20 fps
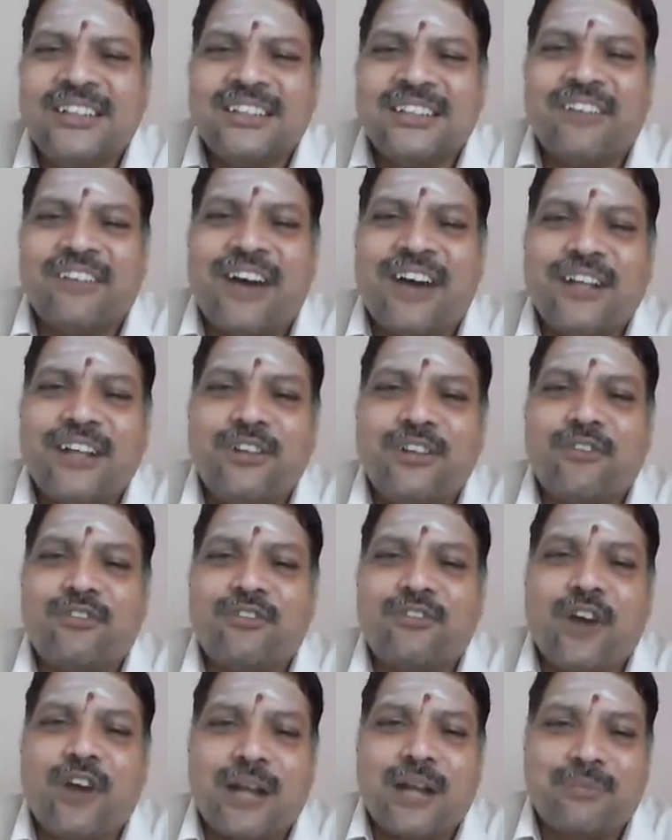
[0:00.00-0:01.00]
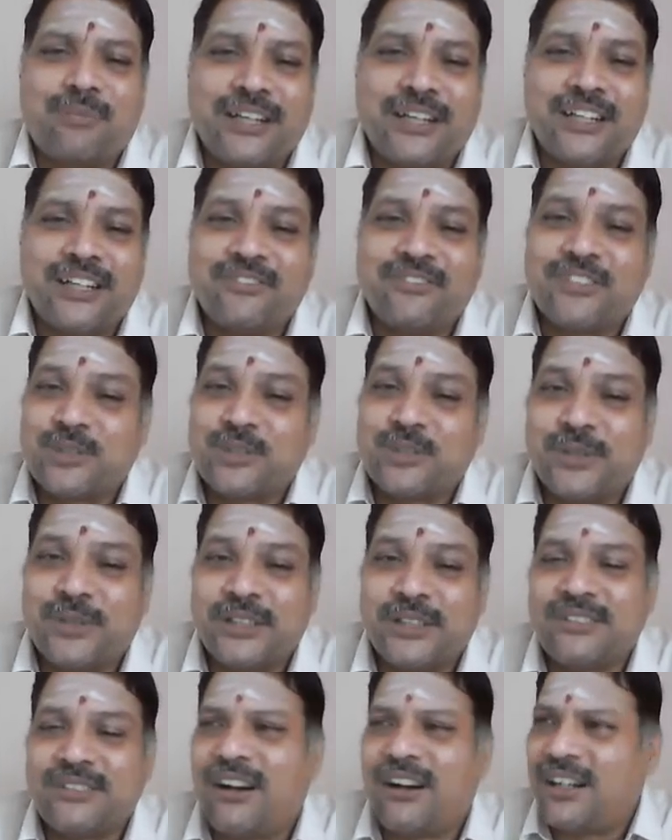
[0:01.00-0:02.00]
the value of corporate
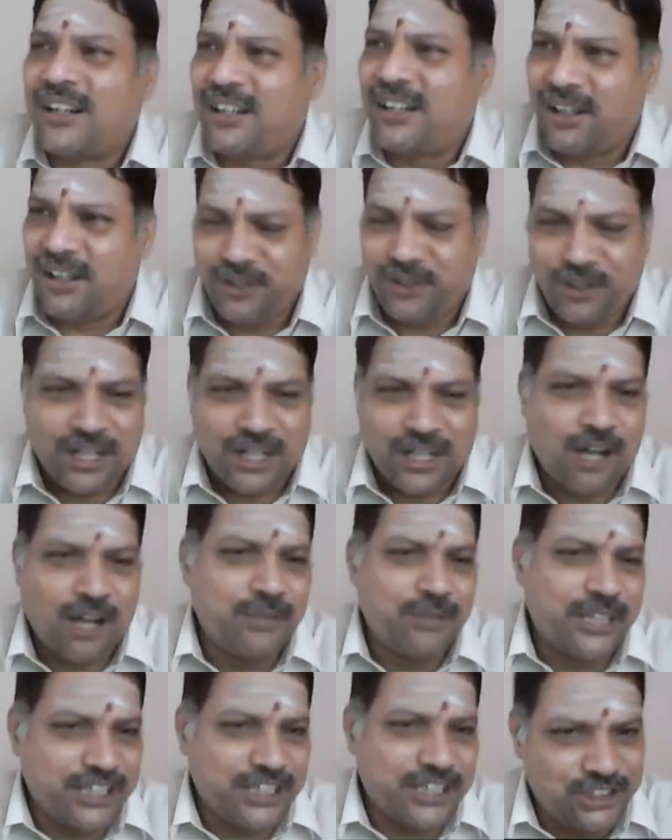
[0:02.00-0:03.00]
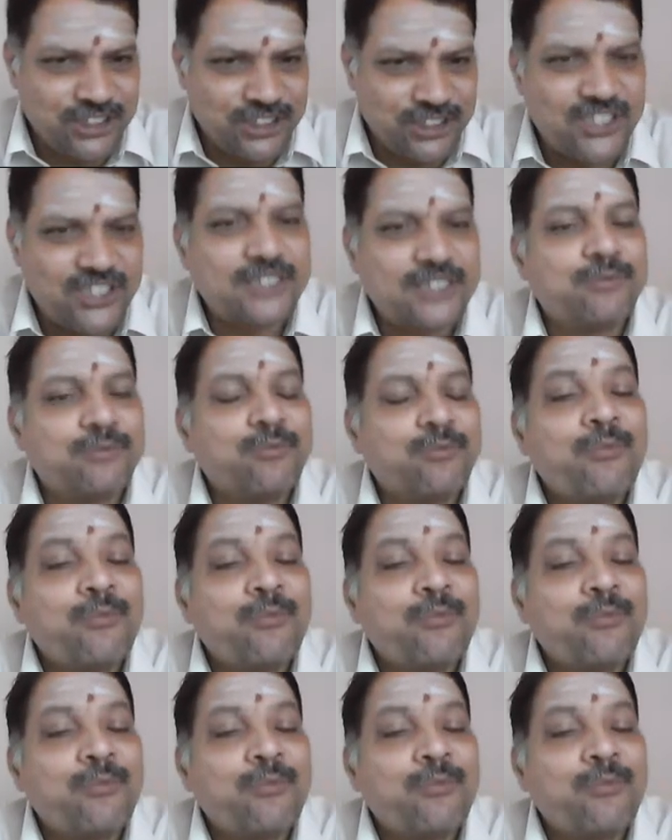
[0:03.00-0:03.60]
investment and your obligations.